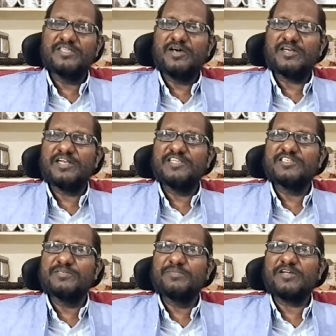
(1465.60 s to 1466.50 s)
the
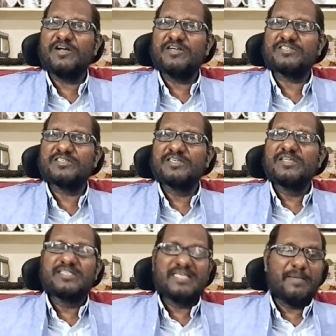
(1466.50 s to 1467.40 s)
organization, because
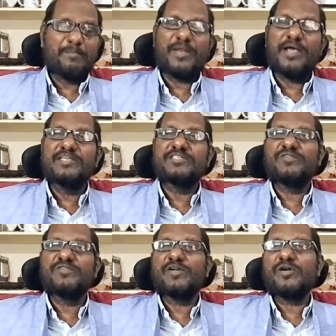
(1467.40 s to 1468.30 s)
the
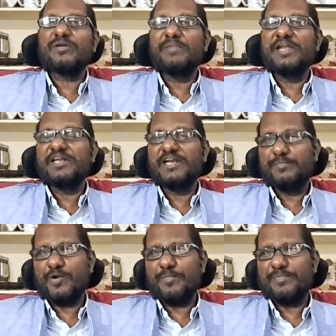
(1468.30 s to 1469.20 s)
employees were not
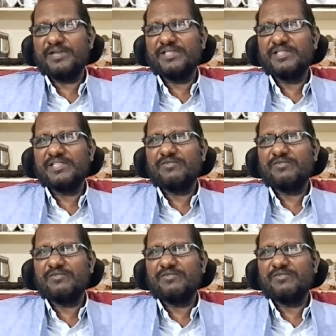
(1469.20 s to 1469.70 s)
maintained properly.